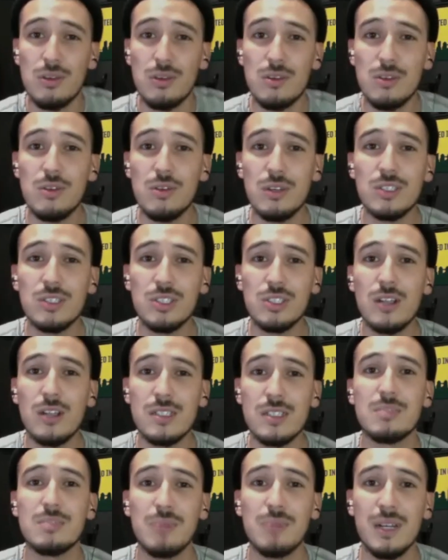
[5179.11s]
you can charge
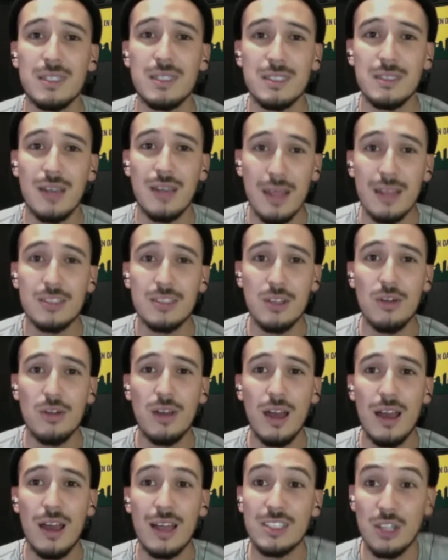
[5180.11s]
this much, and it's
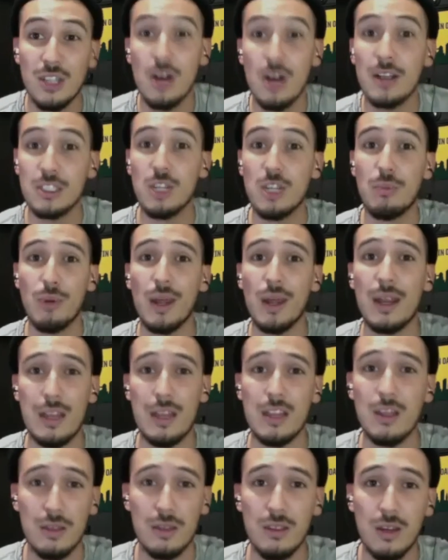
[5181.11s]
okay as long as you're bringing in
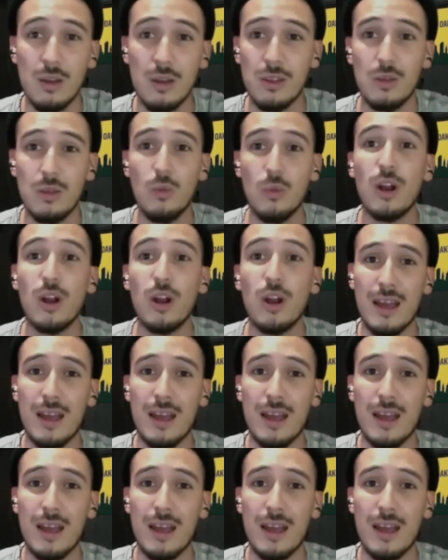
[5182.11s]
the work